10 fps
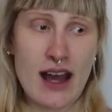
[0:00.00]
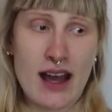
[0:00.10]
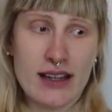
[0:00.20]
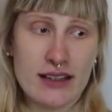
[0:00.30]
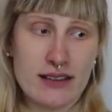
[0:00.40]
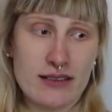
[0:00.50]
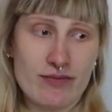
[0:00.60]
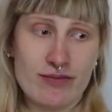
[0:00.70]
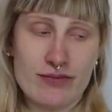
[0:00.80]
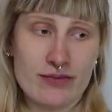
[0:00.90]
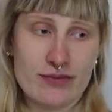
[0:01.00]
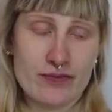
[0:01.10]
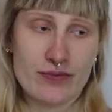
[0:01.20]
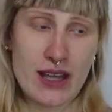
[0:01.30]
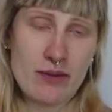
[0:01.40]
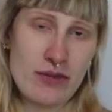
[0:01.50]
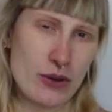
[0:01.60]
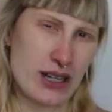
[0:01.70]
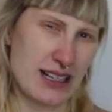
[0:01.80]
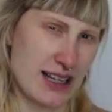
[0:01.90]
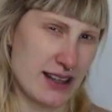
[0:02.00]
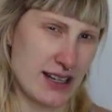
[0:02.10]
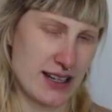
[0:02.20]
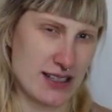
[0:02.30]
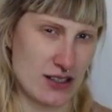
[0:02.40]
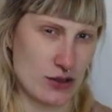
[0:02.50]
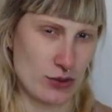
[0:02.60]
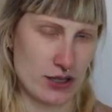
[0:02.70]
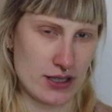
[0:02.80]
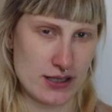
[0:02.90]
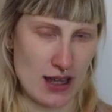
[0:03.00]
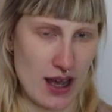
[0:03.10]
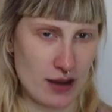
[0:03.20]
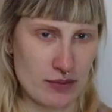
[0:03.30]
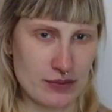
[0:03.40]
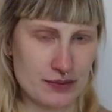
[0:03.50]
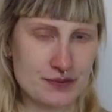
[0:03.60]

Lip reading: I'm very glad that I didn't do it this time.